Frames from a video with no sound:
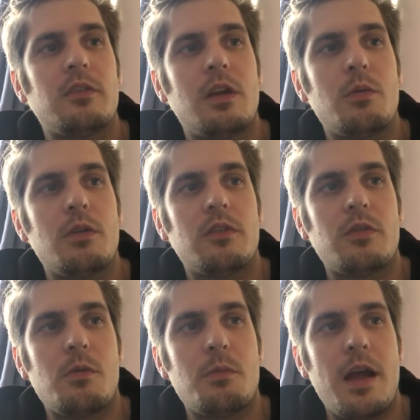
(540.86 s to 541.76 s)
Series
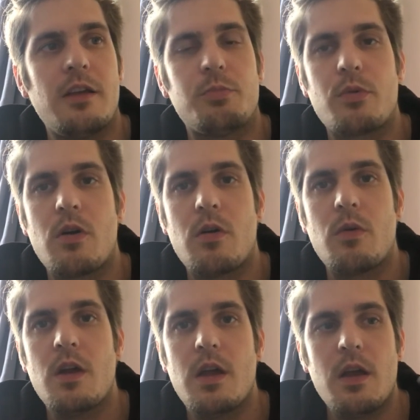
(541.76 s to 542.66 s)
from
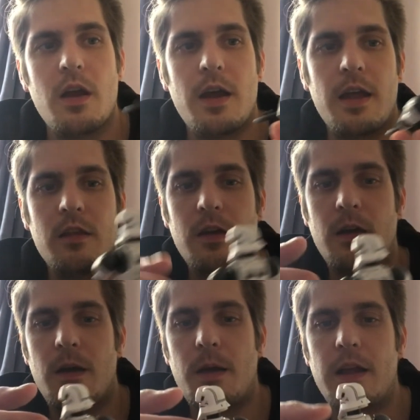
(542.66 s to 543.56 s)
Hasbro. And
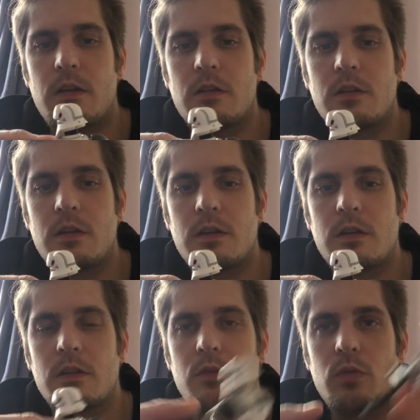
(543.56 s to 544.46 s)
I'm
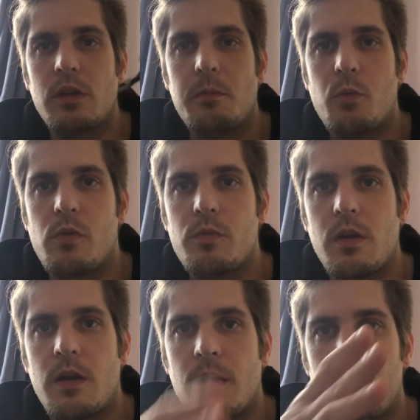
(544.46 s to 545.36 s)
gonna do a lot more
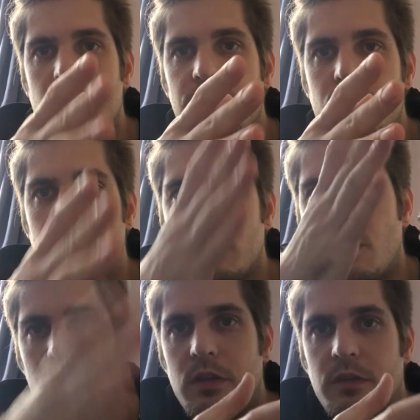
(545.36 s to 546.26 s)
reviews on
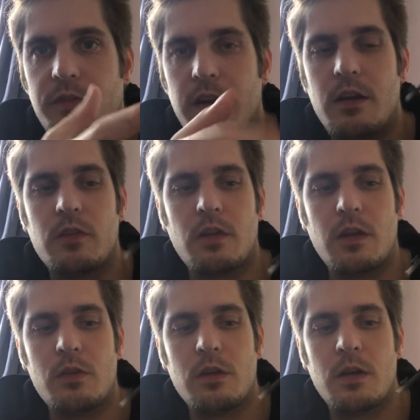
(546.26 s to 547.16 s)
all these figures. I'm
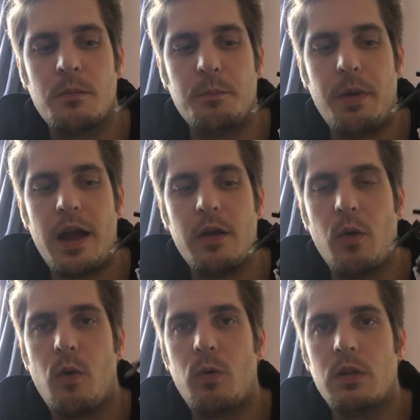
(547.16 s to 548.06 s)
gonna buy a
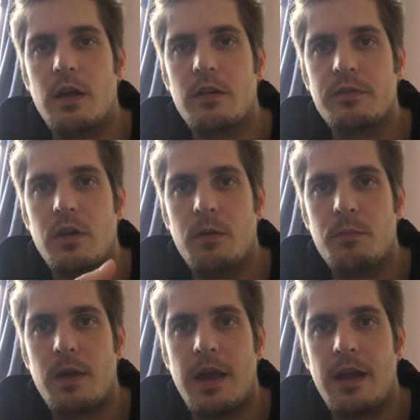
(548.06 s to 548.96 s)
whole lot of
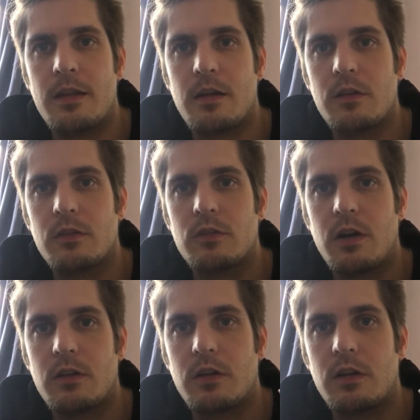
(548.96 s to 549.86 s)
them, and I'm gonna
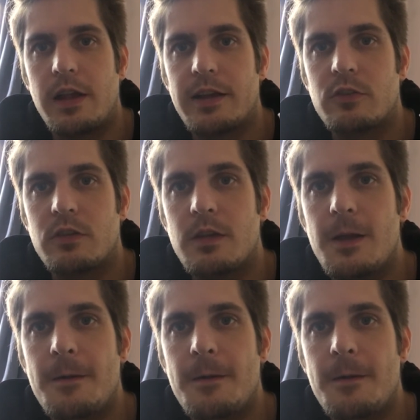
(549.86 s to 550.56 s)
start the collection.